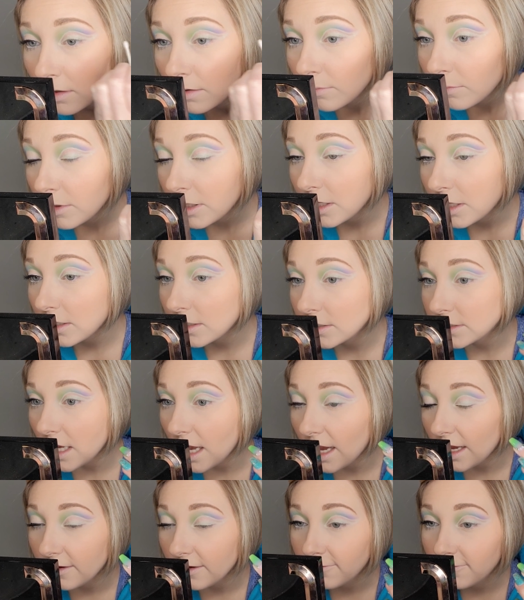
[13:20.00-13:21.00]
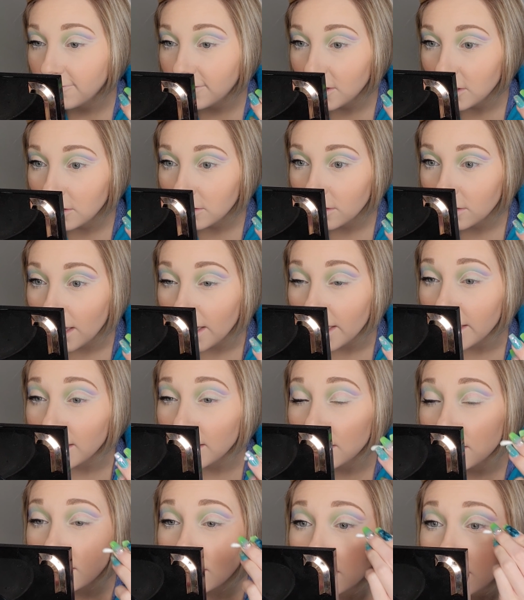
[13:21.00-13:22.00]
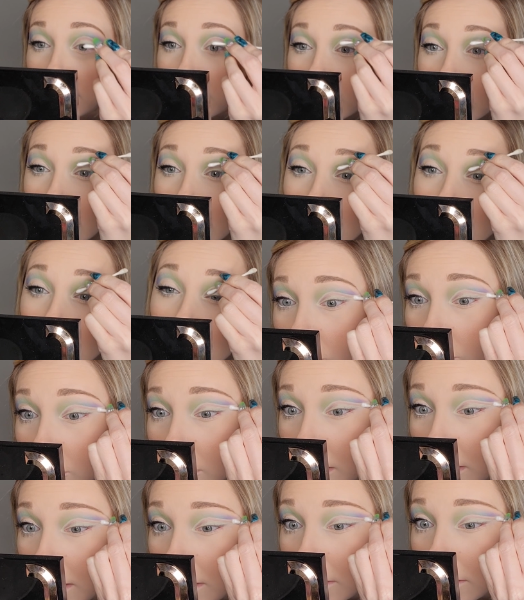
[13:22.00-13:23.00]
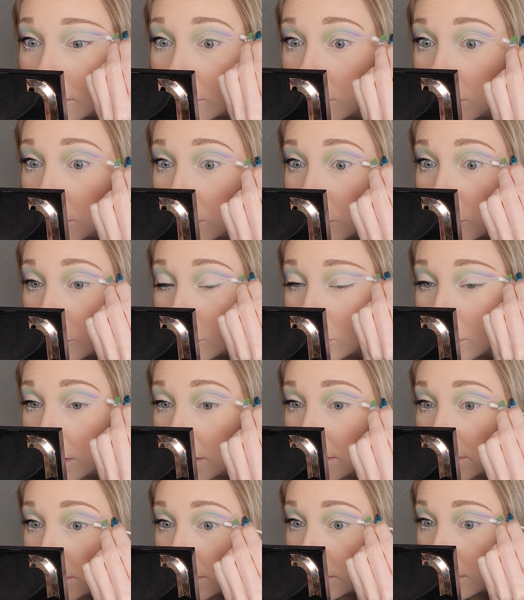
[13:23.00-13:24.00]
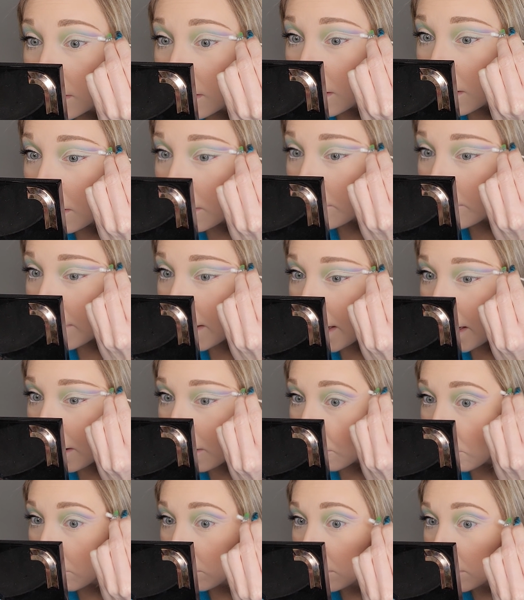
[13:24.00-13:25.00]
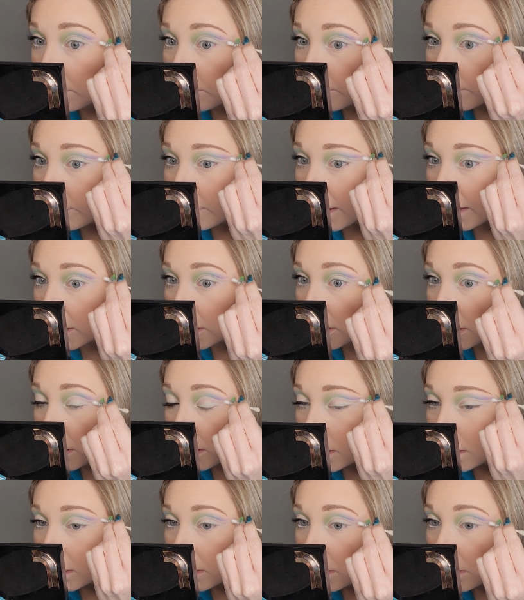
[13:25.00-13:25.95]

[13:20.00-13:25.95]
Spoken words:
because I feel like the shades just come out better